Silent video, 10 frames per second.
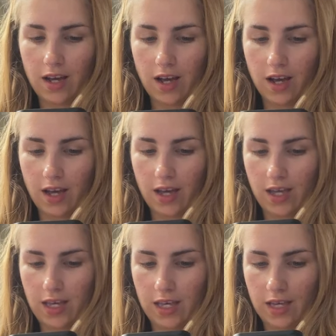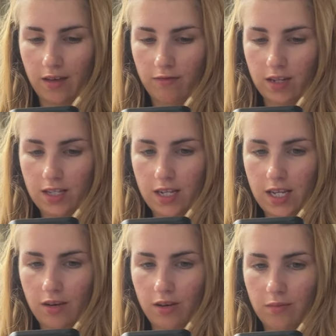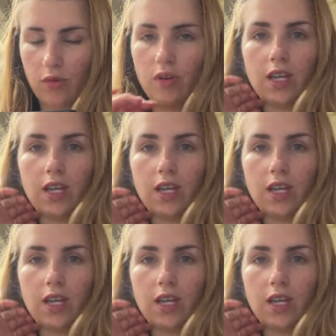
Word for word: I have recently gotten more